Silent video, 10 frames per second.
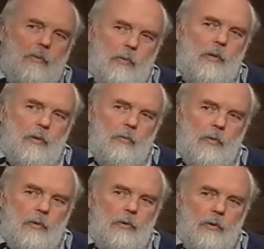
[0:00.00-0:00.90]
we can
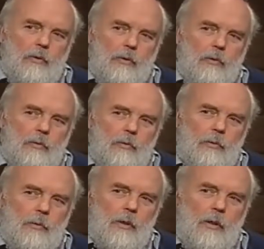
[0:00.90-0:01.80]
work to
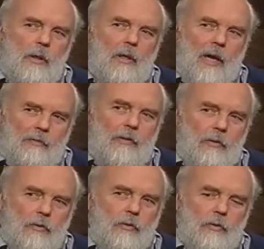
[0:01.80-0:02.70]
have
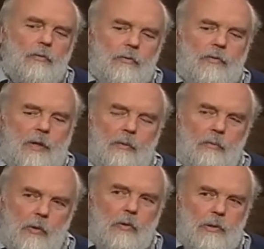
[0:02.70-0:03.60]
each of them,
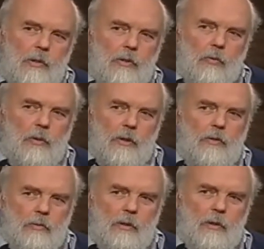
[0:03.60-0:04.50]
because each one
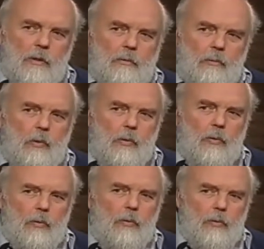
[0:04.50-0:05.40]
is really
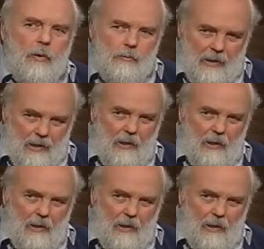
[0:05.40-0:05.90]
important, right? But I